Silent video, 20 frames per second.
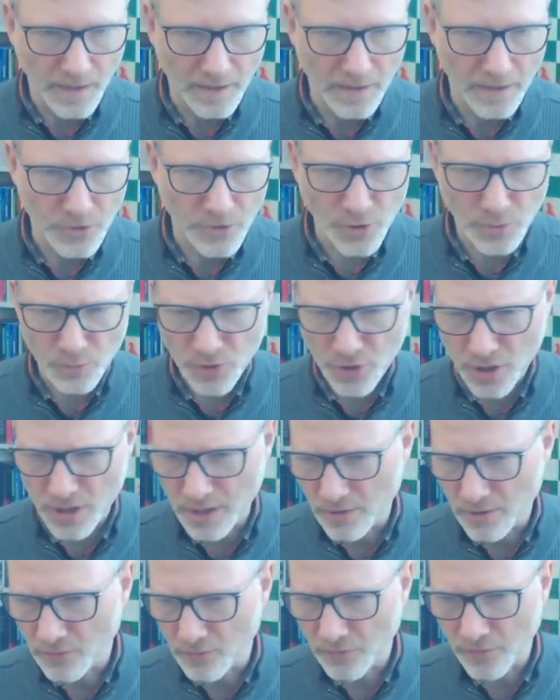There's a
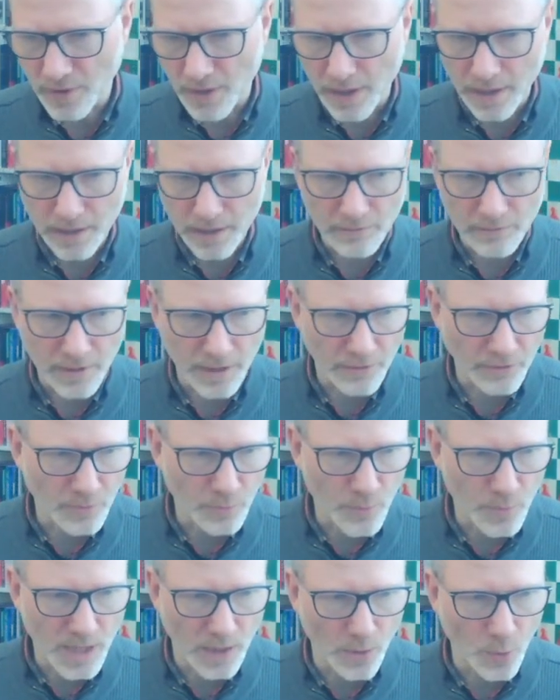mosquito flying around, a
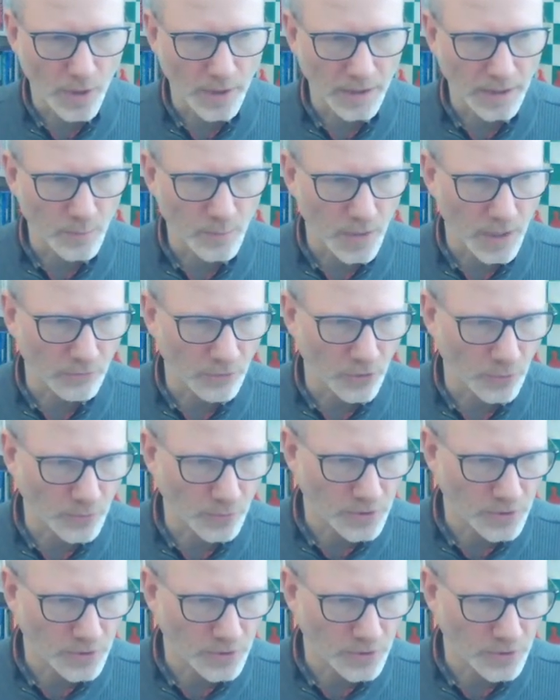big one in my room,